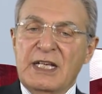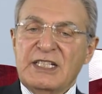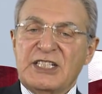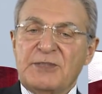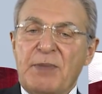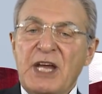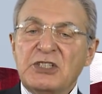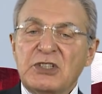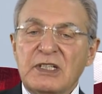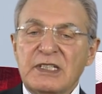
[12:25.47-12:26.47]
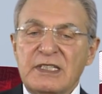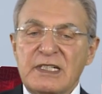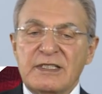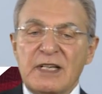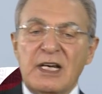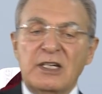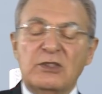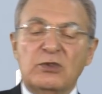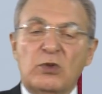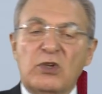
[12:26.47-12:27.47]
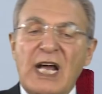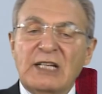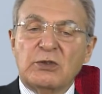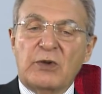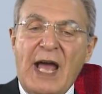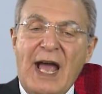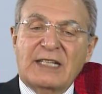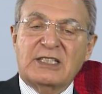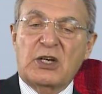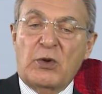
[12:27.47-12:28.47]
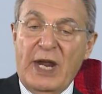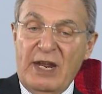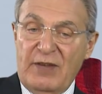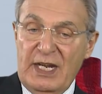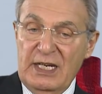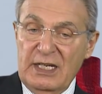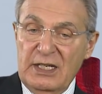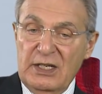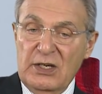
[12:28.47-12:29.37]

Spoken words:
specially designed to counteract craving,